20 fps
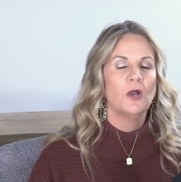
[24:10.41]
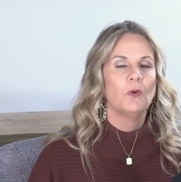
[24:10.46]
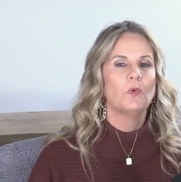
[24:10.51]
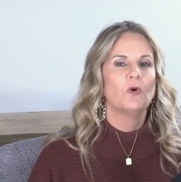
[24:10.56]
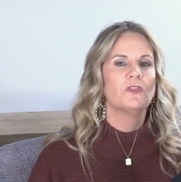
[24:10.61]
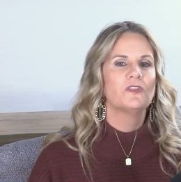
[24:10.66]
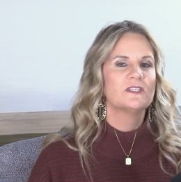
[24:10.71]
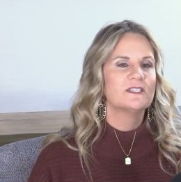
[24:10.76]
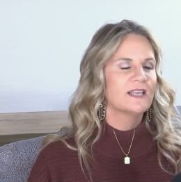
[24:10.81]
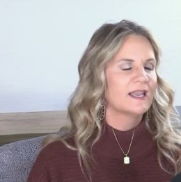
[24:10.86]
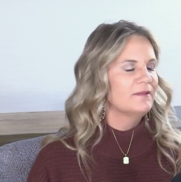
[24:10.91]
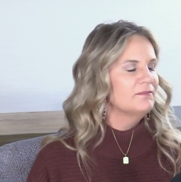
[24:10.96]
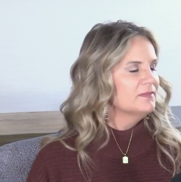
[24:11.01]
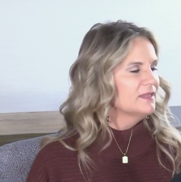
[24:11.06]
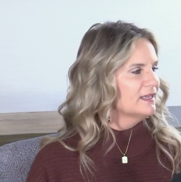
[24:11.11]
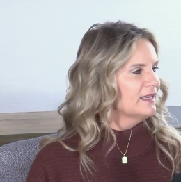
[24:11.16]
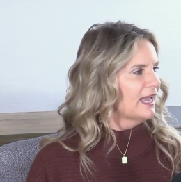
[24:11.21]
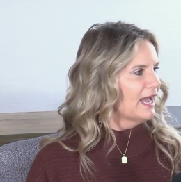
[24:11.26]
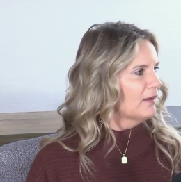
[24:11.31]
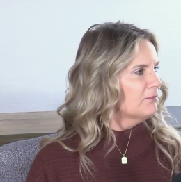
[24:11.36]
Well, the same
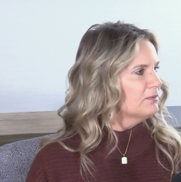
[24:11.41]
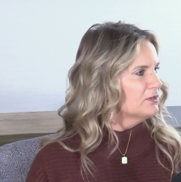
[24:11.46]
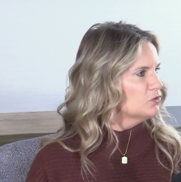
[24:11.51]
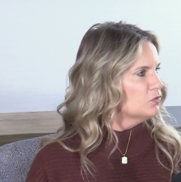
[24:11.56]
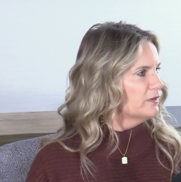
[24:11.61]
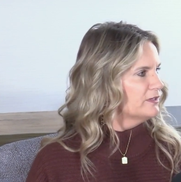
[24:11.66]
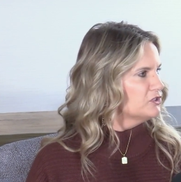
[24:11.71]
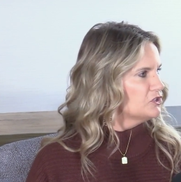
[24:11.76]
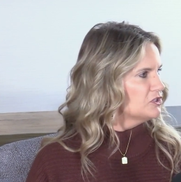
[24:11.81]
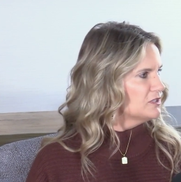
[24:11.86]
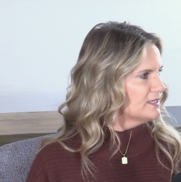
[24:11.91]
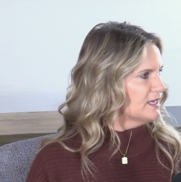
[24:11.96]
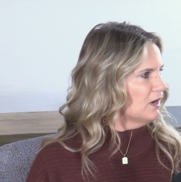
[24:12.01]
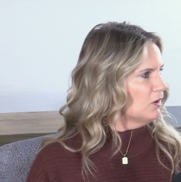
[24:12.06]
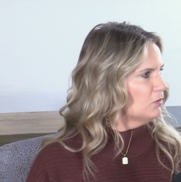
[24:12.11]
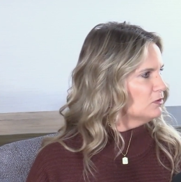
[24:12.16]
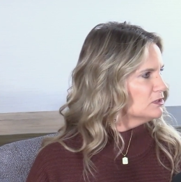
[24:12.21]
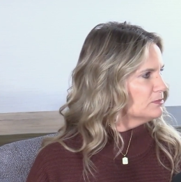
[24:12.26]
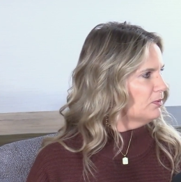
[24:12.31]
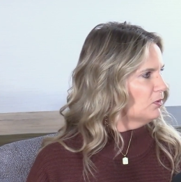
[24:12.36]
thing happened when
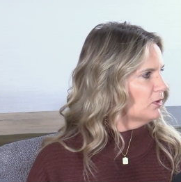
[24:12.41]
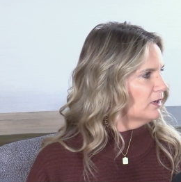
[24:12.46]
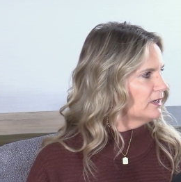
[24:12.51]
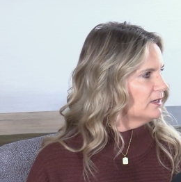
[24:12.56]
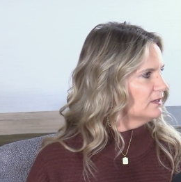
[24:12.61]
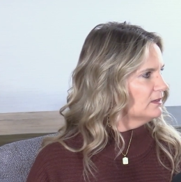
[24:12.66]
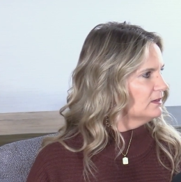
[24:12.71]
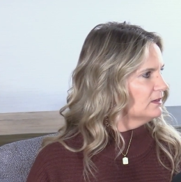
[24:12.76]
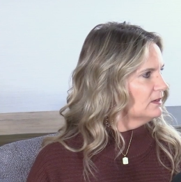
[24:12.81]
Giselle was born.